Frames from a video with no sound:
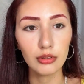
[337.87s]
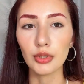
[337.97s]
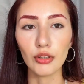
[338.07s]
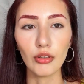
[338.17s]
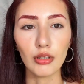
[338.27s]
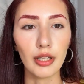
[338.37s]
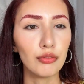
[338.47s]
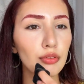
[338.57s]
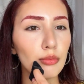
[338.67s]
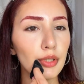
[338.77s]
but not like
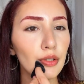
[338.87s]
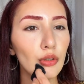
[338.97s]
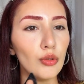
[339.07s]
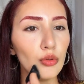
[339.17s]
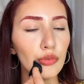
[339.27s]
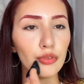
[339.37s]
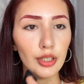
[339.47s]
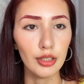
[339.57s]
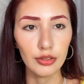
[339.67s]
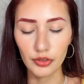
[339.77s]
for my whole
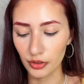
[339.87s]
face.